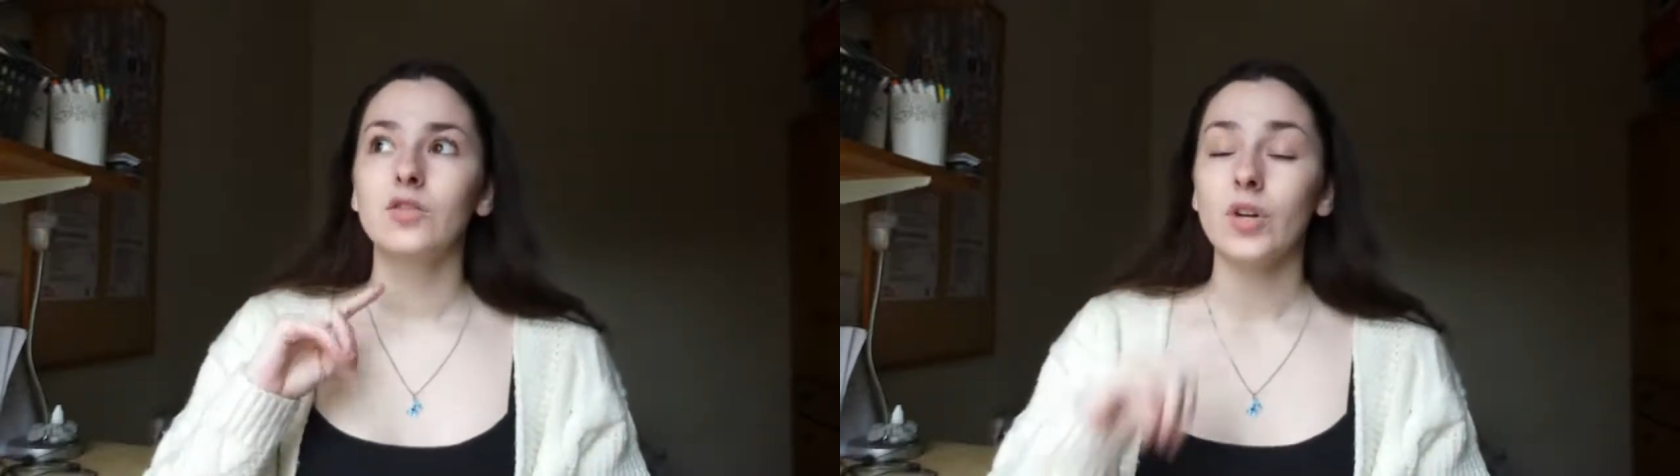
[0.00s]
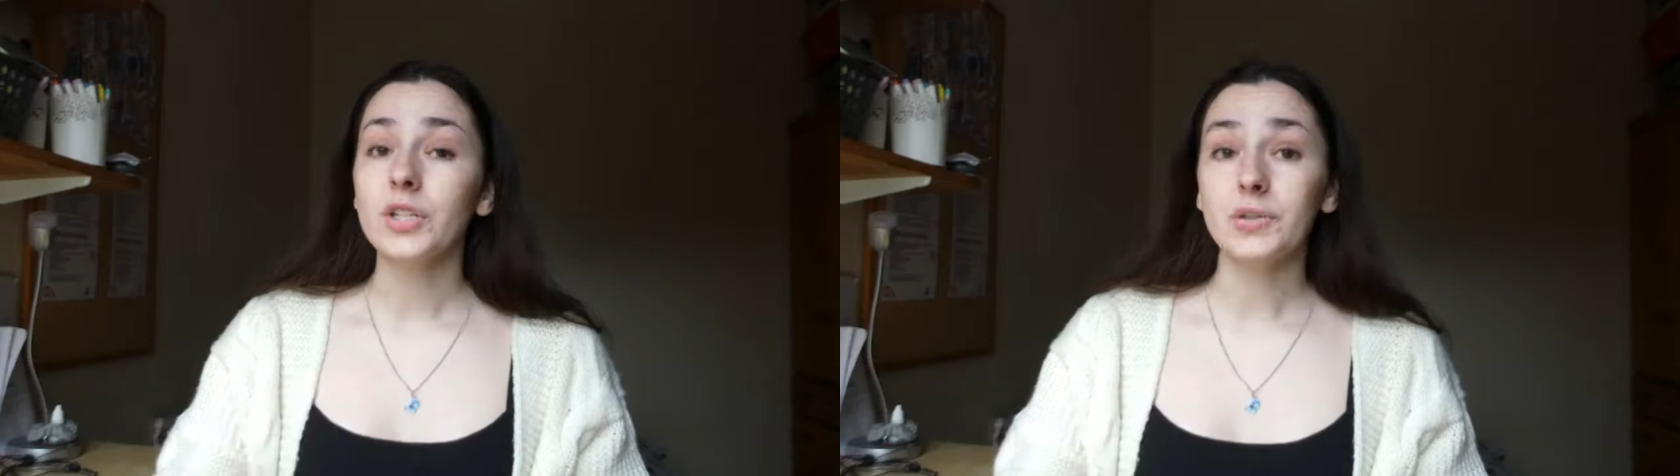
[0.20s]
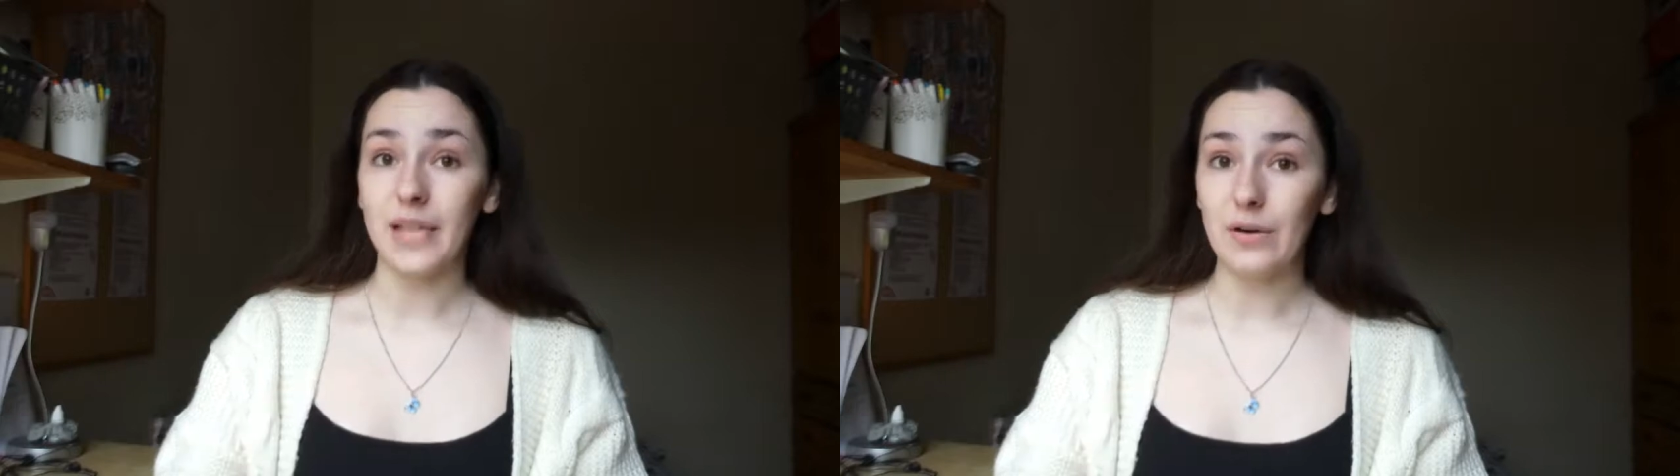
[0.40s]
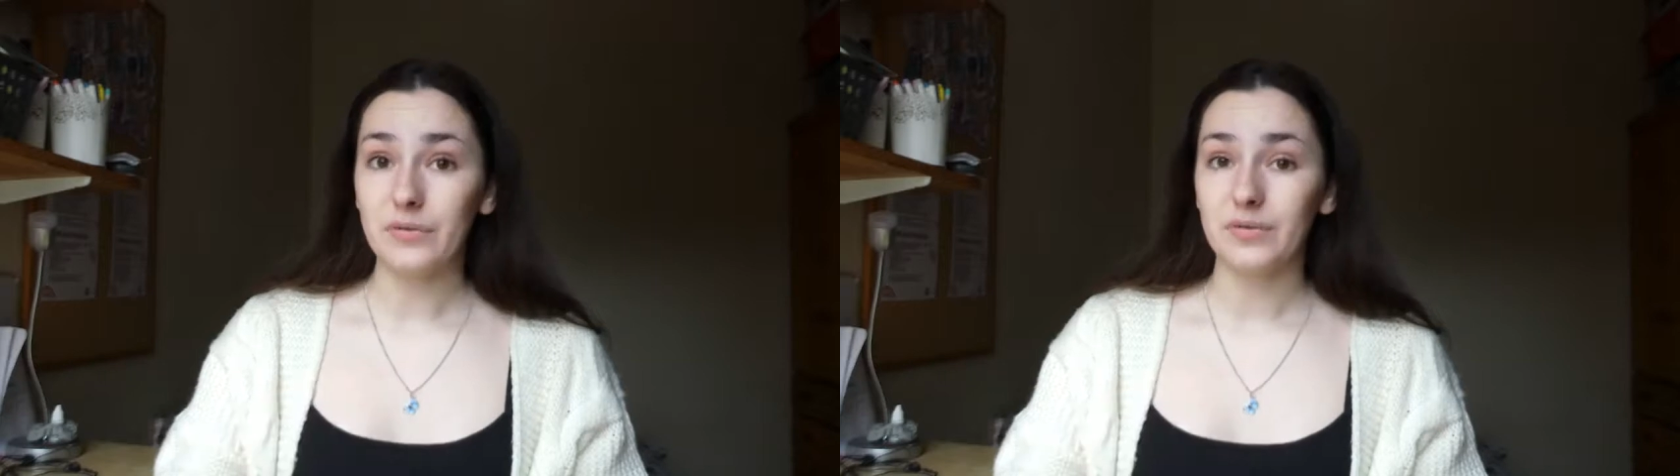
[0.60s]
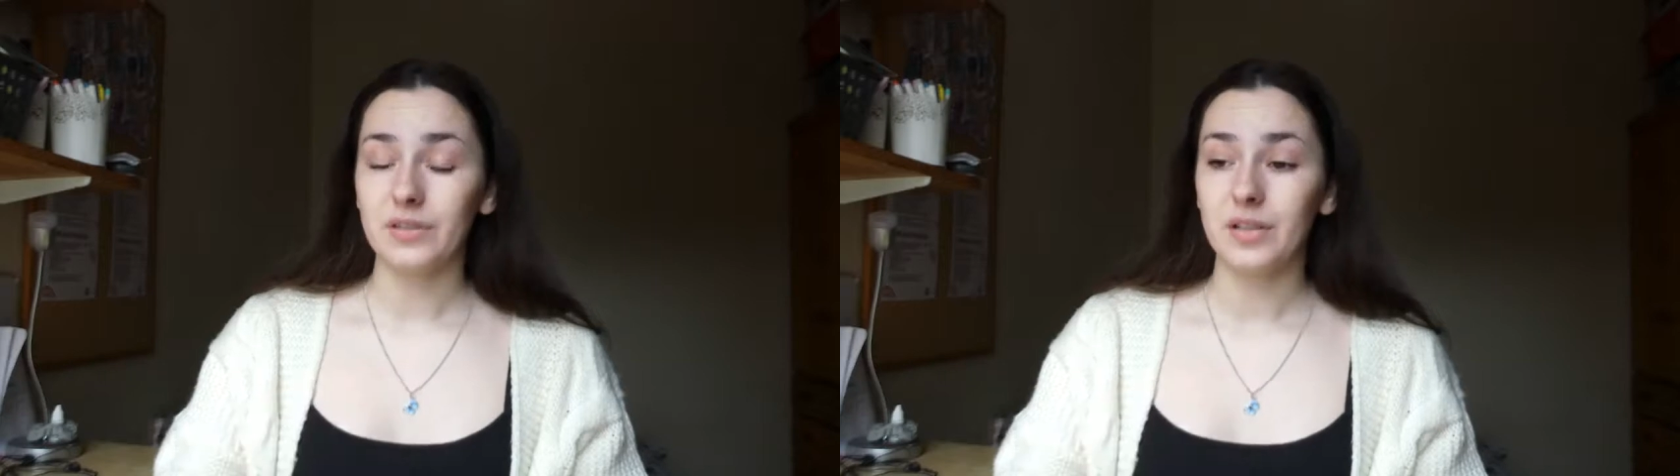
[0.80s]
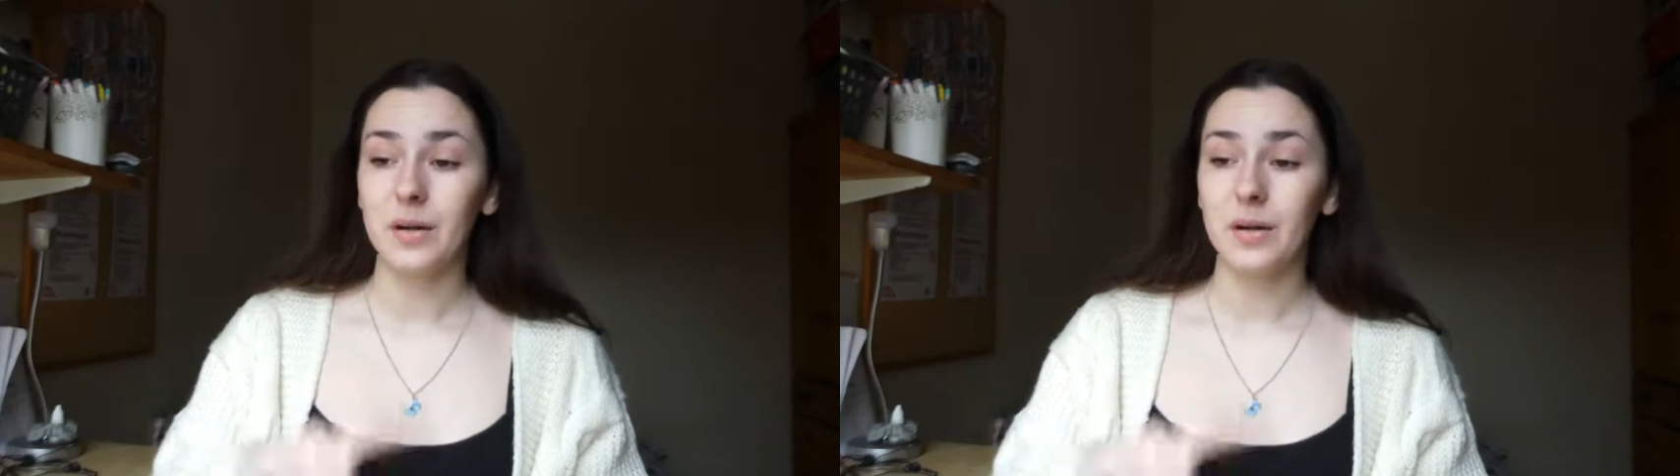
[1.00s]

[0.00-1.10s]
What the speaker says: trust yourself,